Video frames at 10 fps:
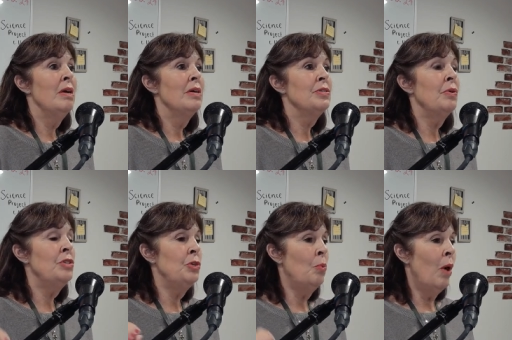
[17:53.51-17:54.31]
So
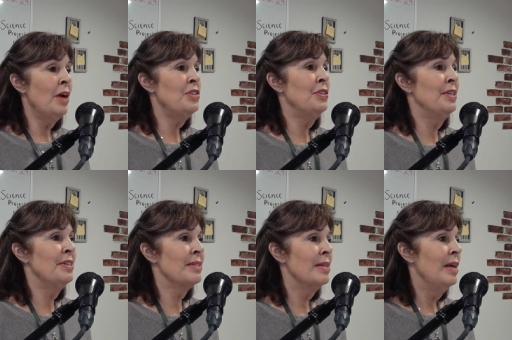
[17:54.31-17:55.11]
as you watch
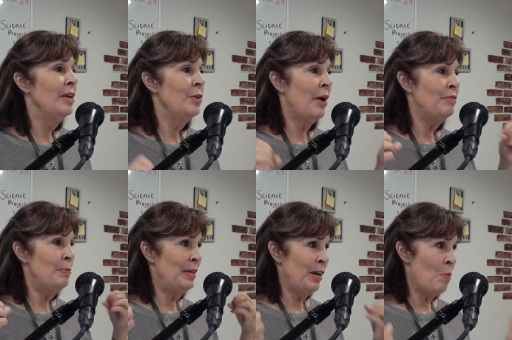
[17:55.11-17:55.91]
this, you have to
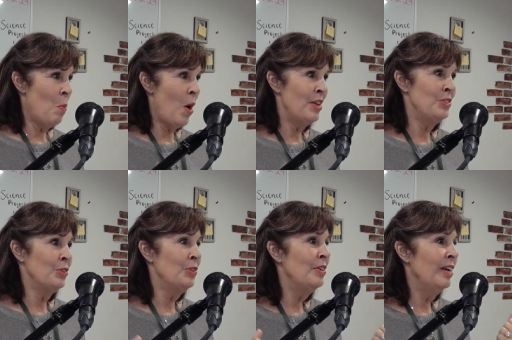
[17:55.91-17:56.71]
become wiser